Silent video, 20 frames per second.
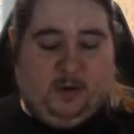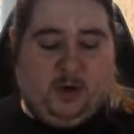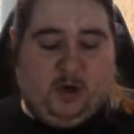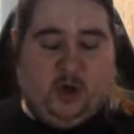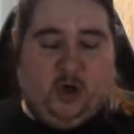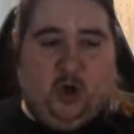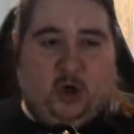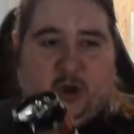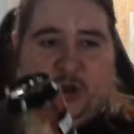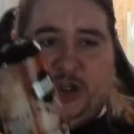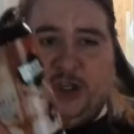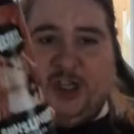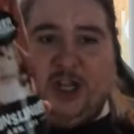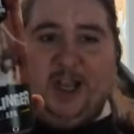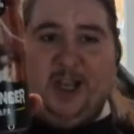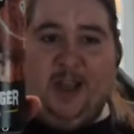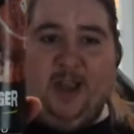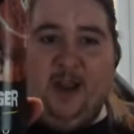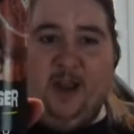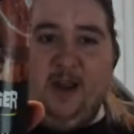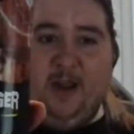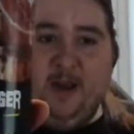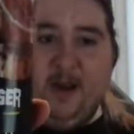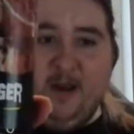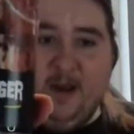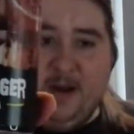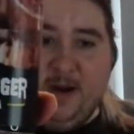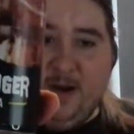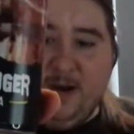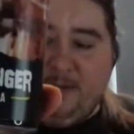Gunslinger.
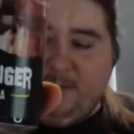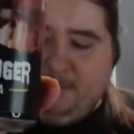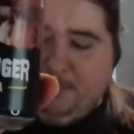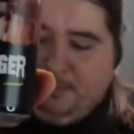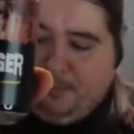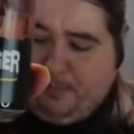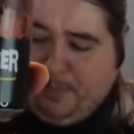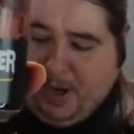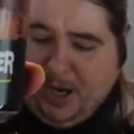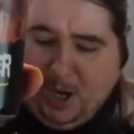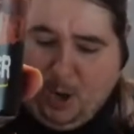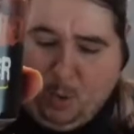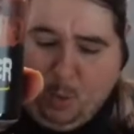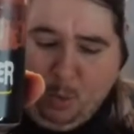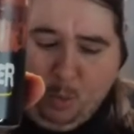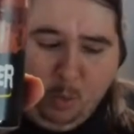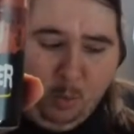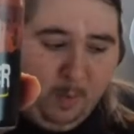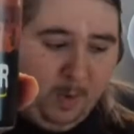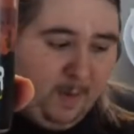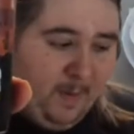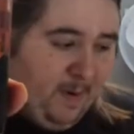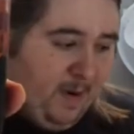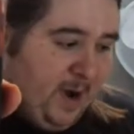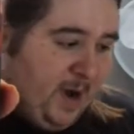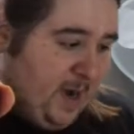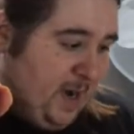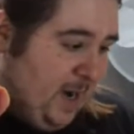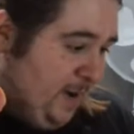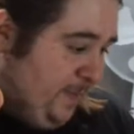Pow!
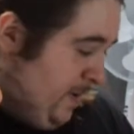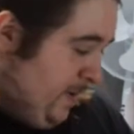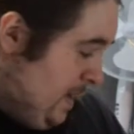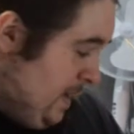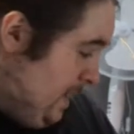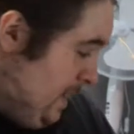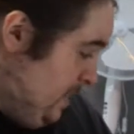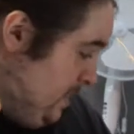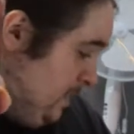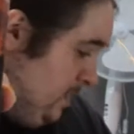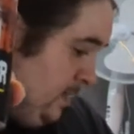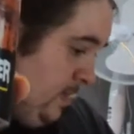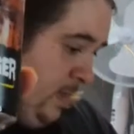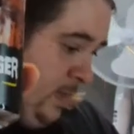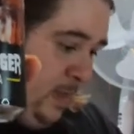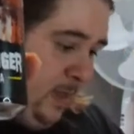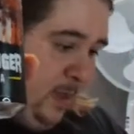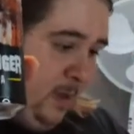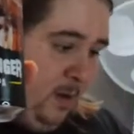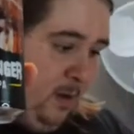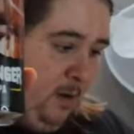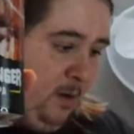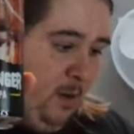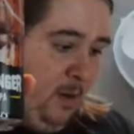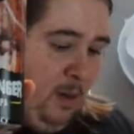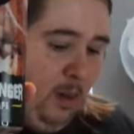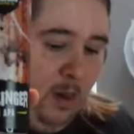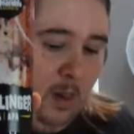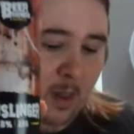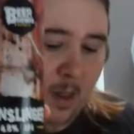American IPA.
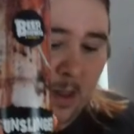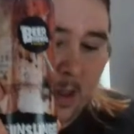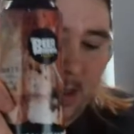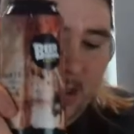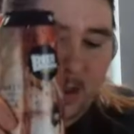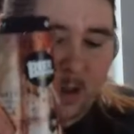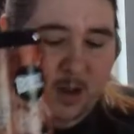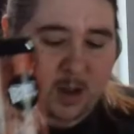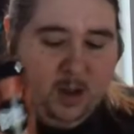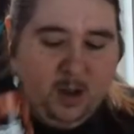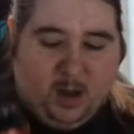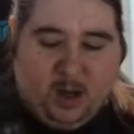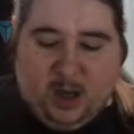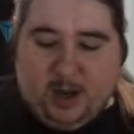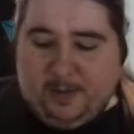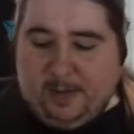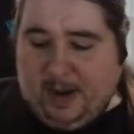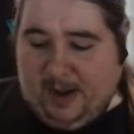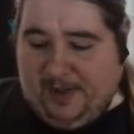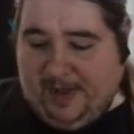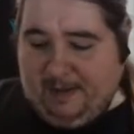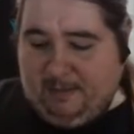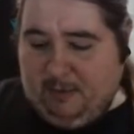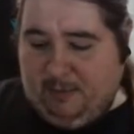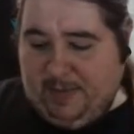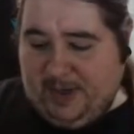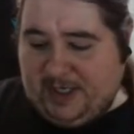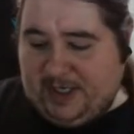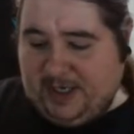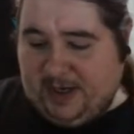I think
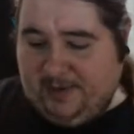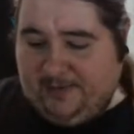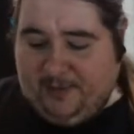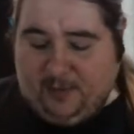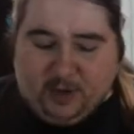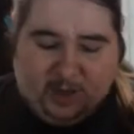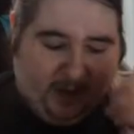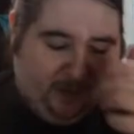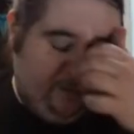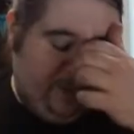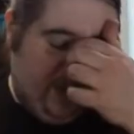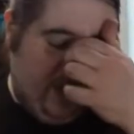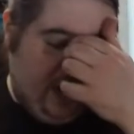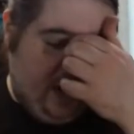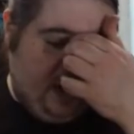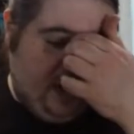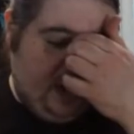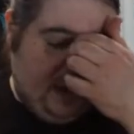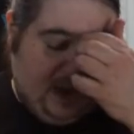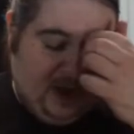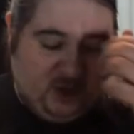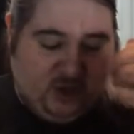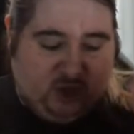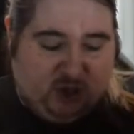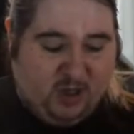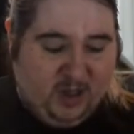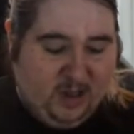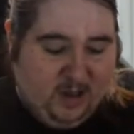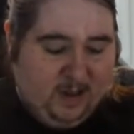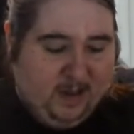we're missing a fucking beer,
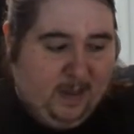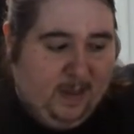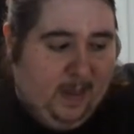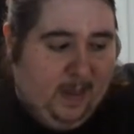actually.